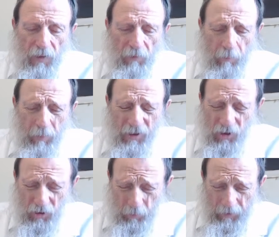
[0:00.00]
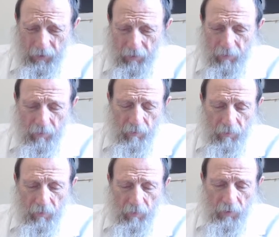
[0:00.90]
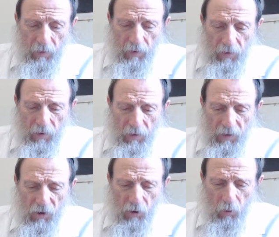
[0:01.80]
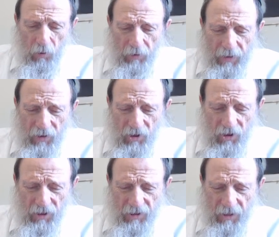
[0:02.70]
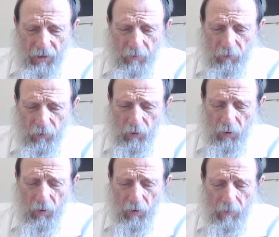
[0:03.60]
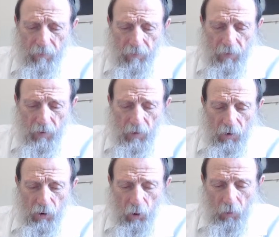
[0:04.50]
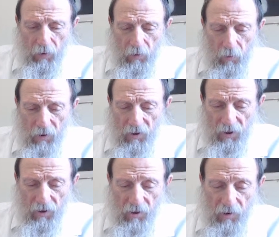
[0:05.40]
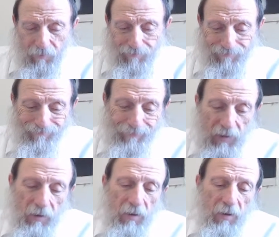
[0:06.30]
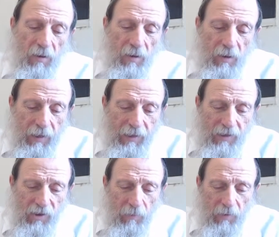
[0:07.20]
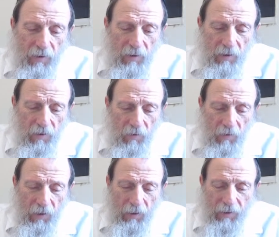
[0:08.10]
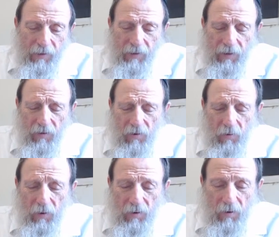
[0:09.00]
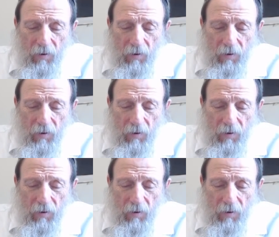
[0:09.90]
a businessman is told that he has to set times for Torah, To'enu, he says, he can't do it.